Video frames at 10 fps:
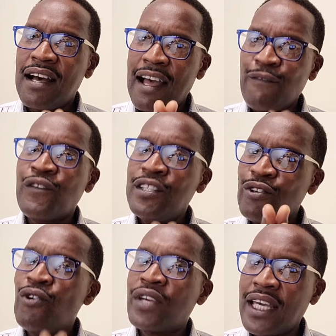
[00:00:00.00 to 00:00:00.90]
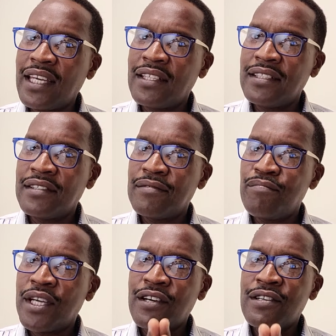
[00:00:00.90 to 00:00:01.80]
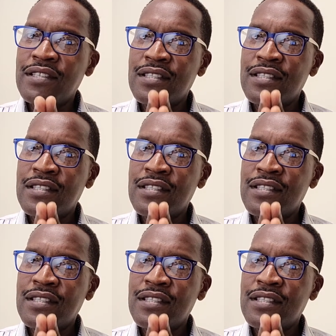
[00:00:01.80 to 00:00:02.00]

I feel okay because